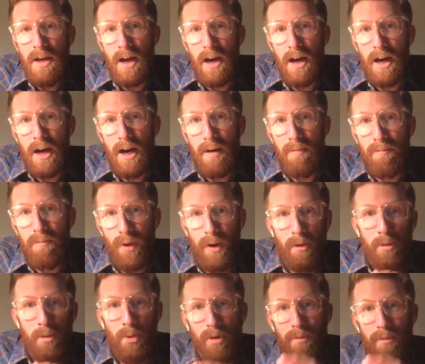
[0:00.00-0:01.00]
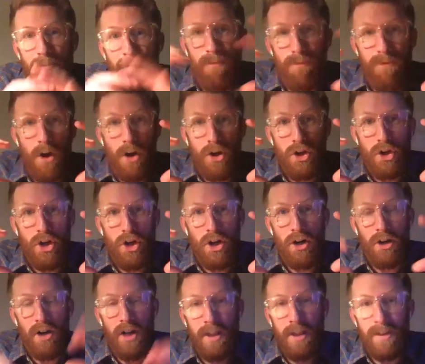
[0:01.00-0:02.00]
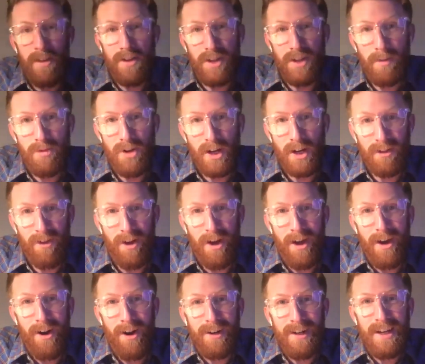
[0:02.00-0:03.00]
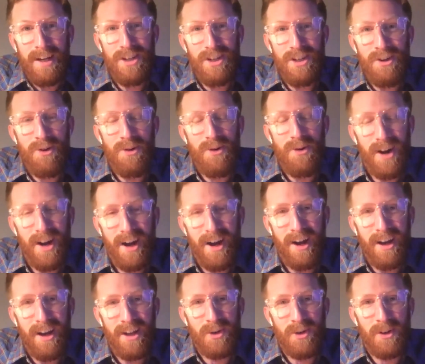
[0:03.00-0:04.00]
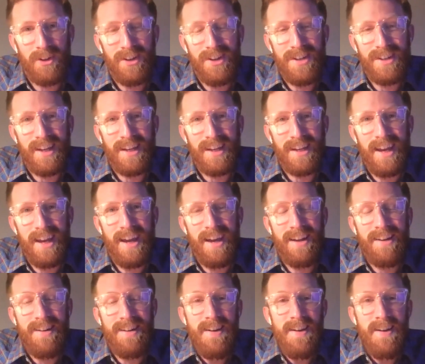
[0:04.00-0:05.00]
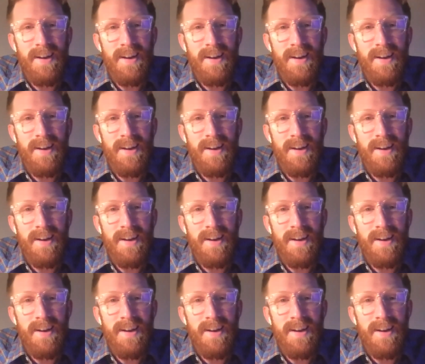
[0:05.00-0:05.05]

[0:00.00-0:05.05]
Probably put funder in the subject line. I'll get to you as quickly as I can.